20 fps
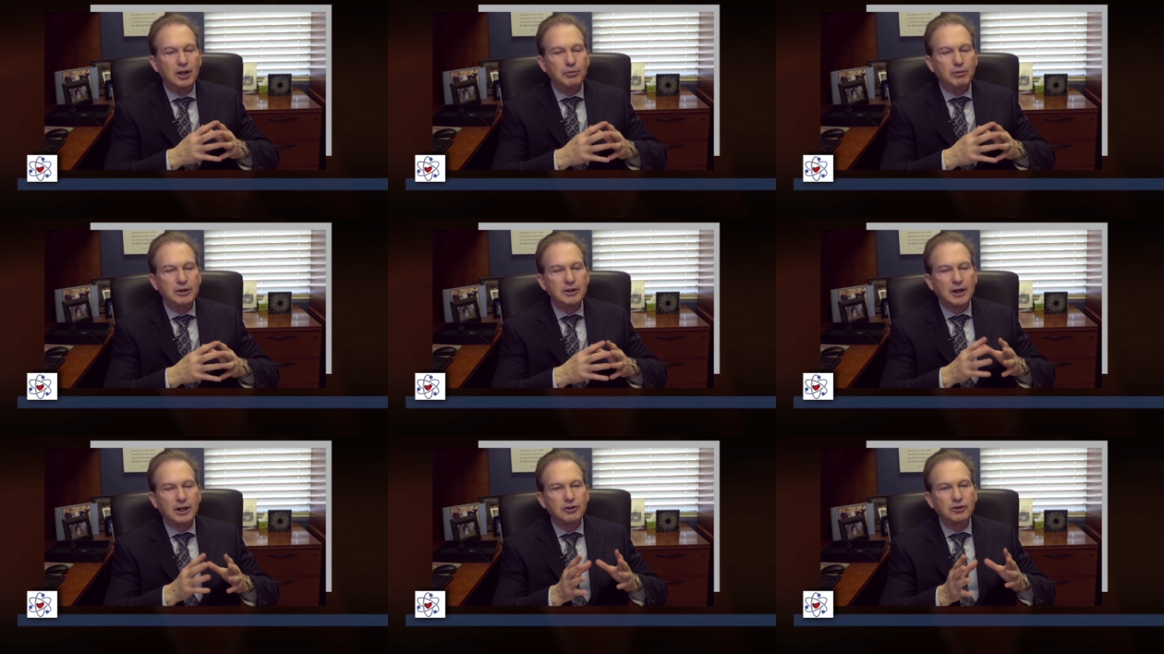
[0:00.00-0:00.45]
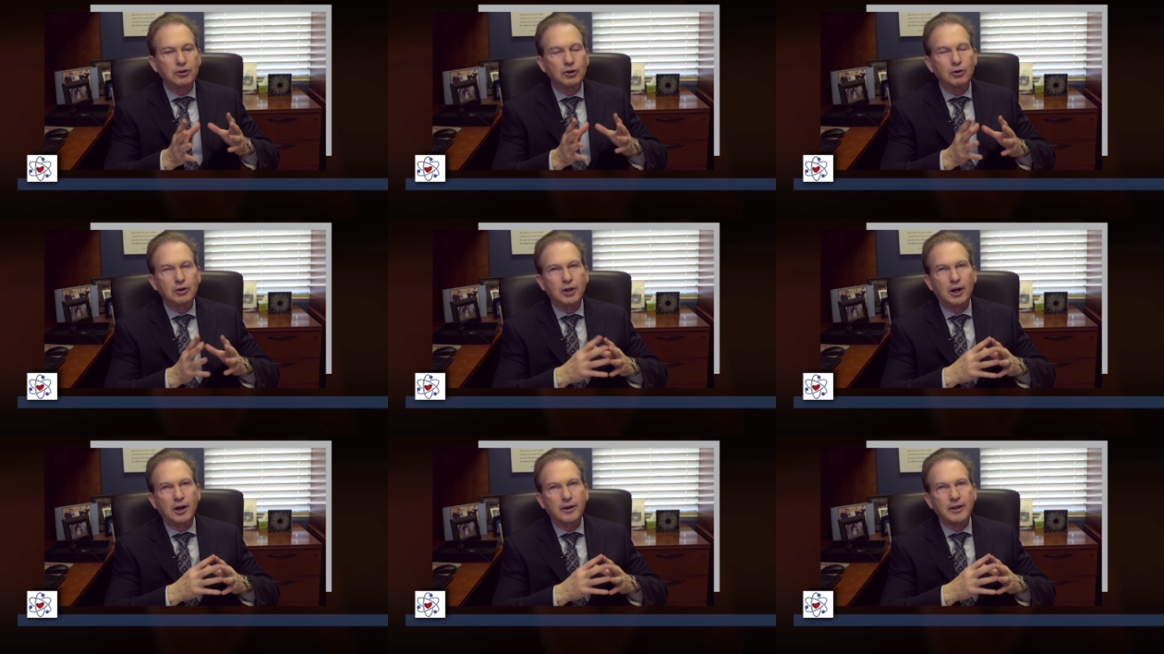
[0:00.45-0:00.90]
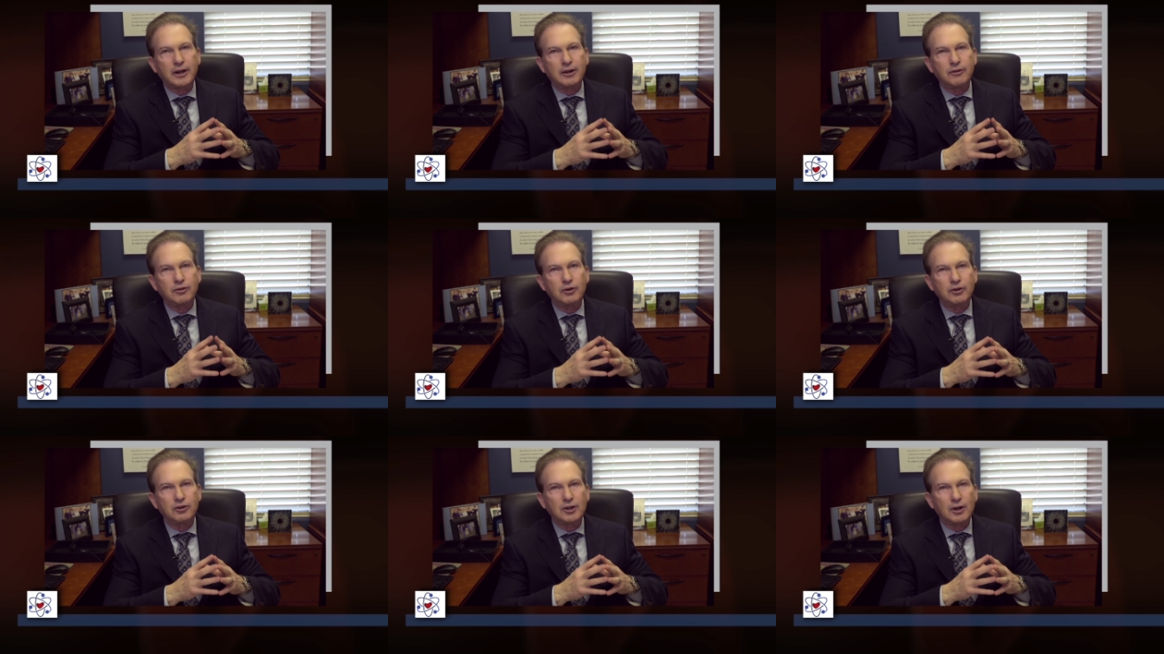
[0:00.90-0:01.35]
but not so long that
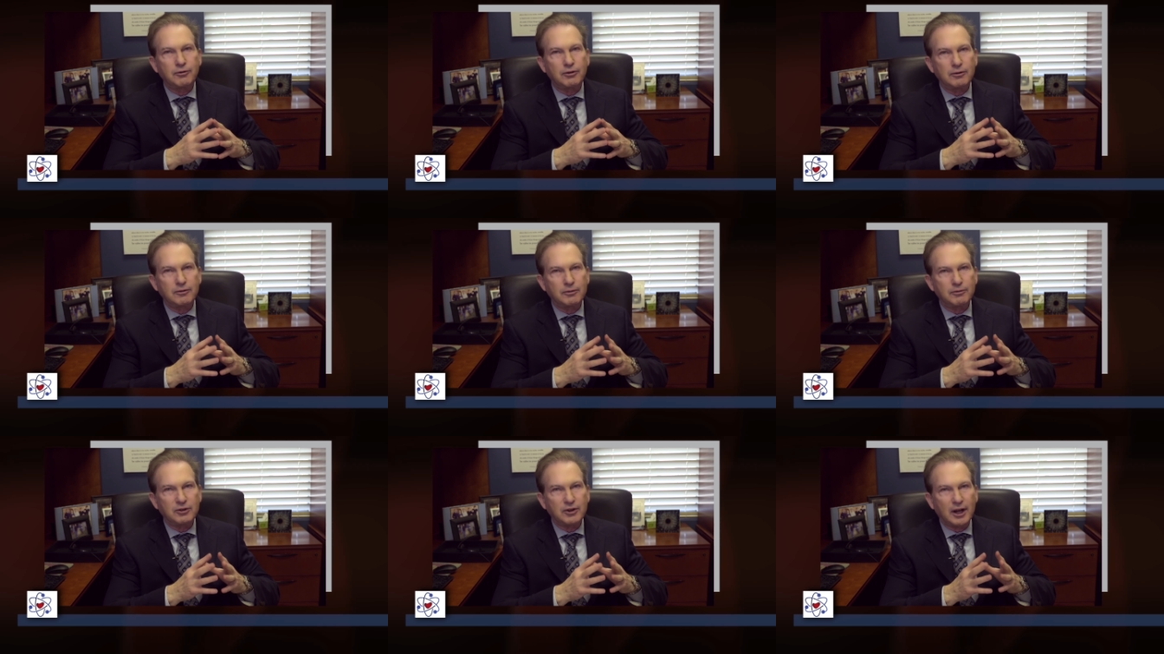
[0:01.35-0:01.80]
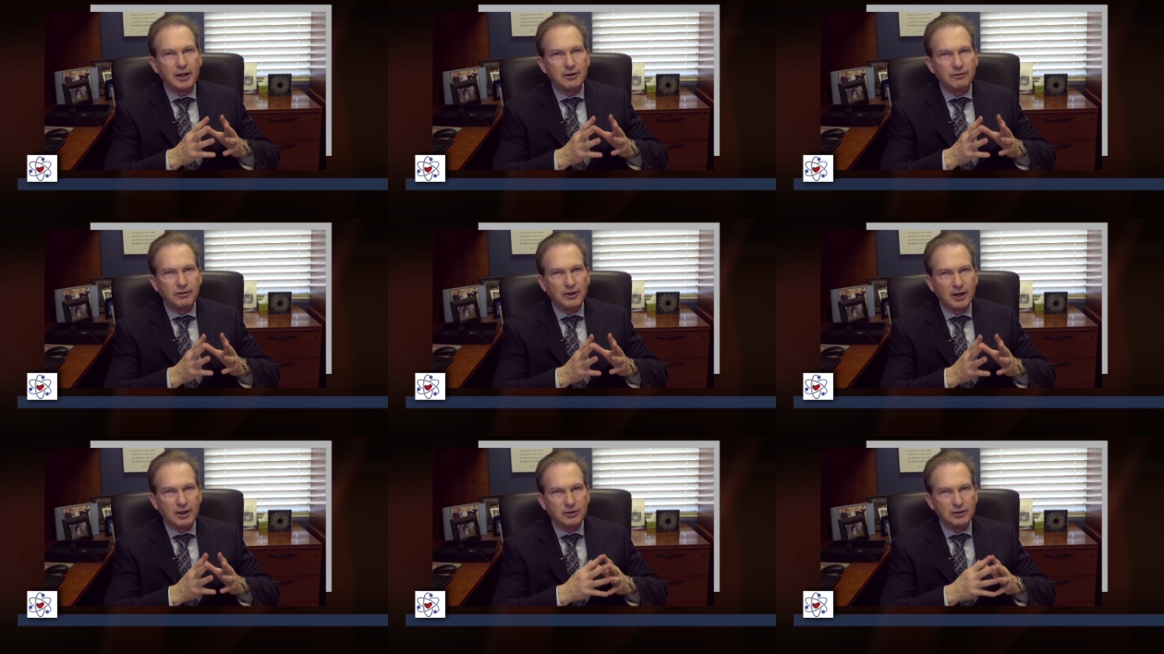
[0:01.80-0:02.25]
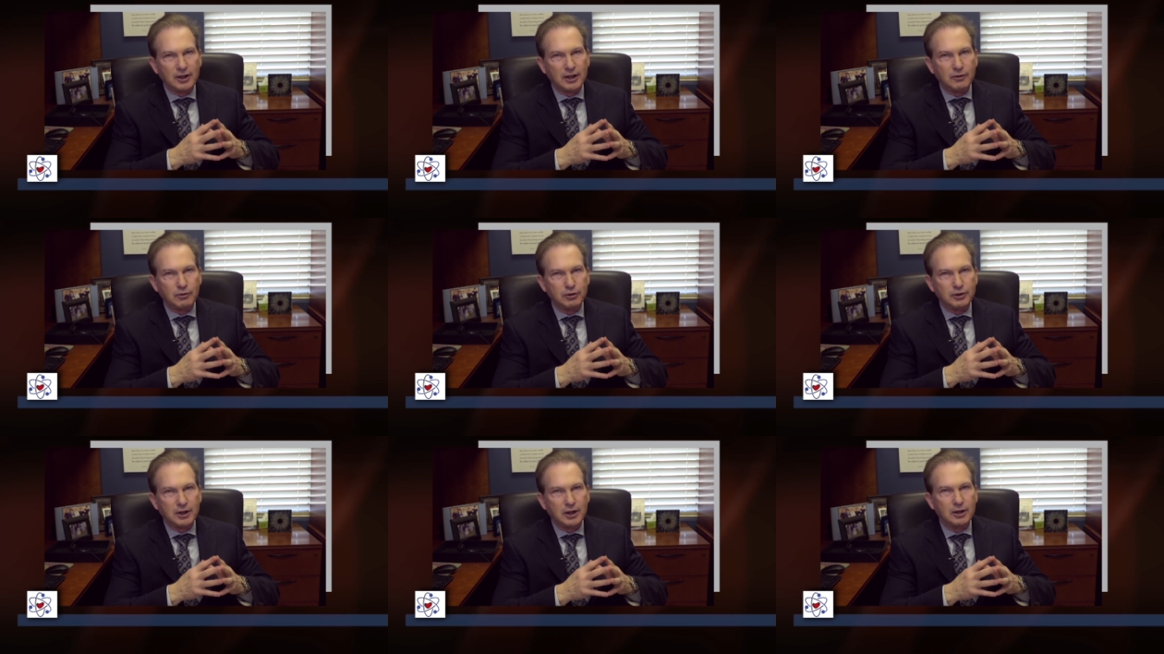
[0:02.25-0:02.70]
if you're suffering from side effects that
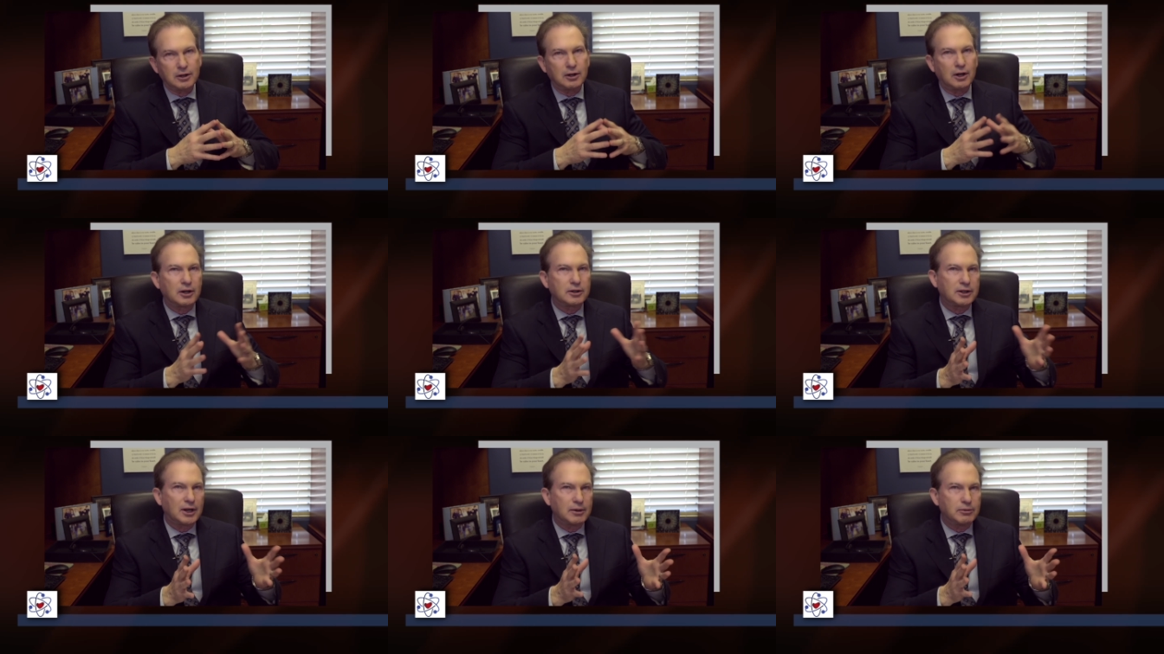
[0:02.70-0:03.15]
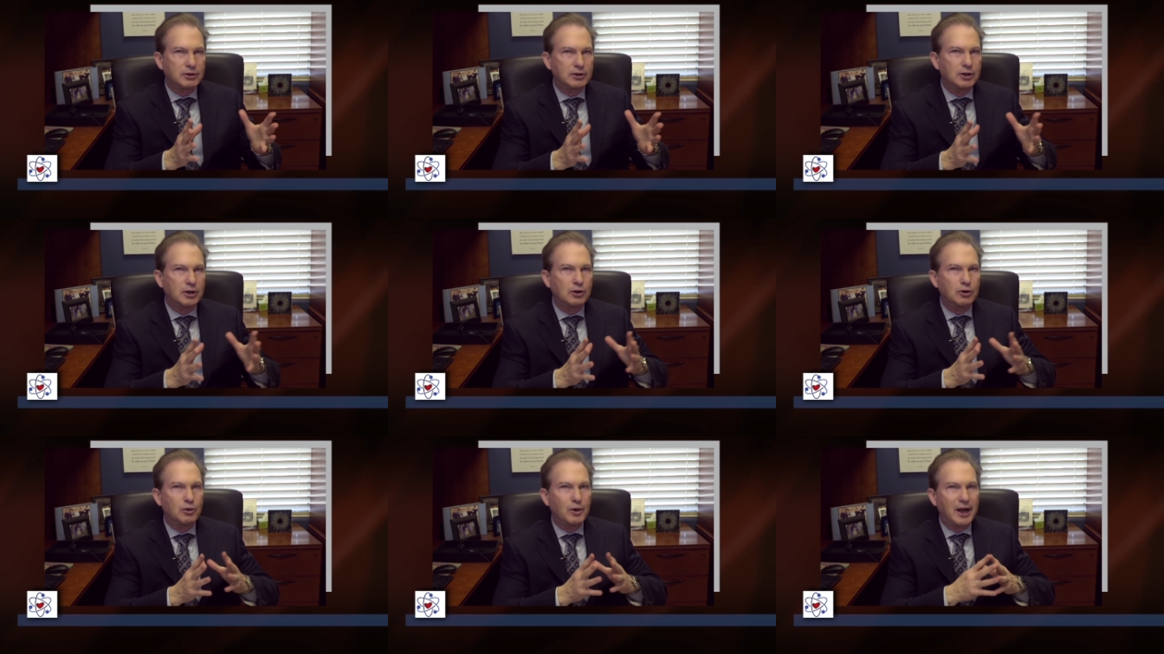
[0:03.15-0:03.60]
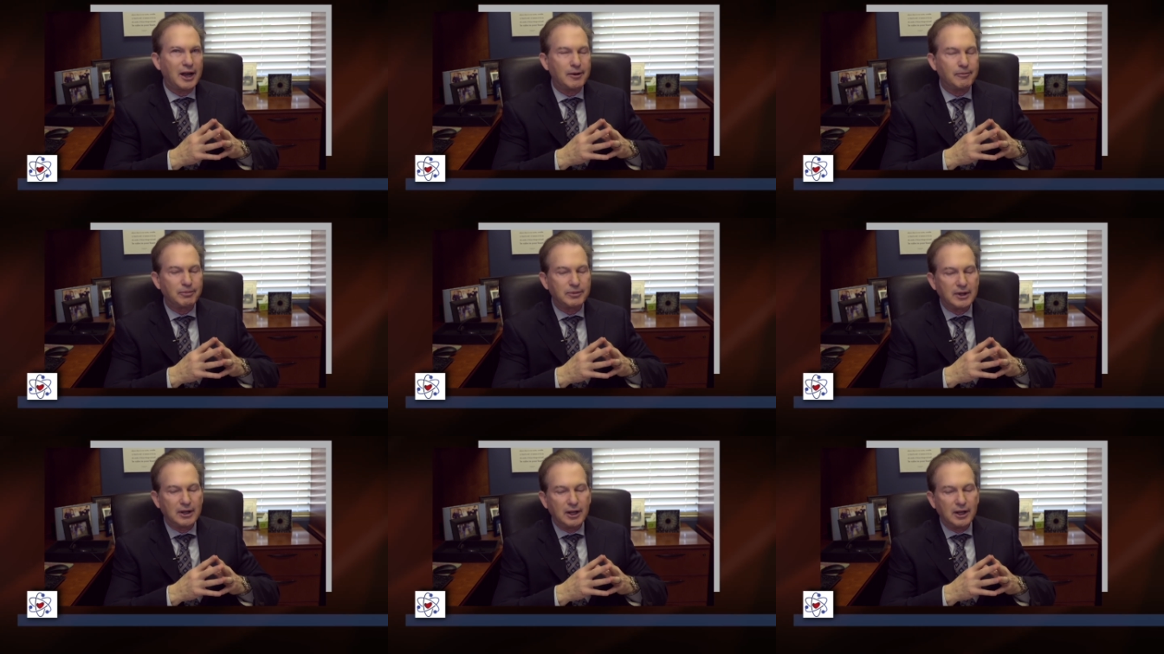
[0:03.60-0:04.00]
it will take a long time to go away.